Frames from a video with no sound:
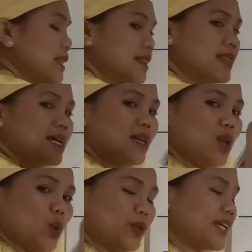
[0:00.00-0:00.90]
The
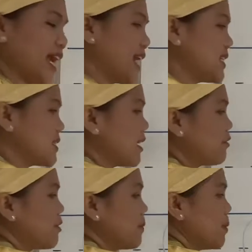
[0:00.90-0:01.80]
lowercase start
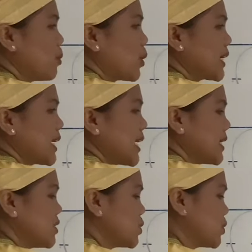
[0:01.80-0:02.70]
from the broken
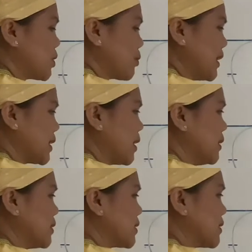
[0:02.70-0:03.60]
lines to the red
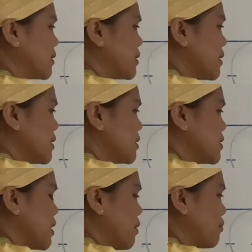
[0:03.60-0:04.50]
color.
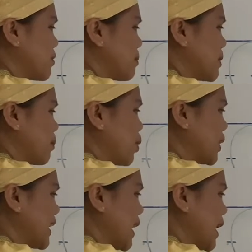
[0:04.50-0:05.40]
So from the
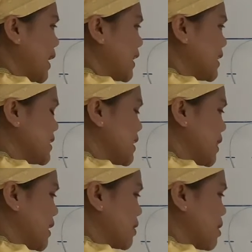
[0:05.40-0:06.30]
broken lines
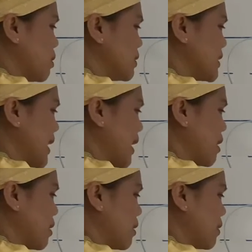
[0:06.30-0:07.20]
and then go
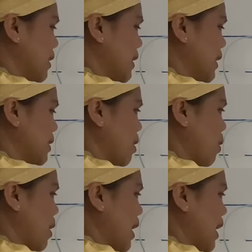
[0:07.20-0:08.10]
down and then
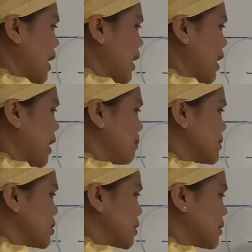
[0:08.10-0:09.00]
go up,
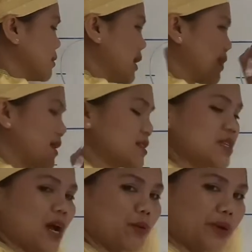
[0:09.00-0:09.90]
circle and that's
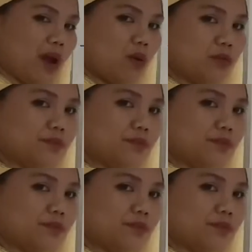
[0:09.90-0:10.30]
our L.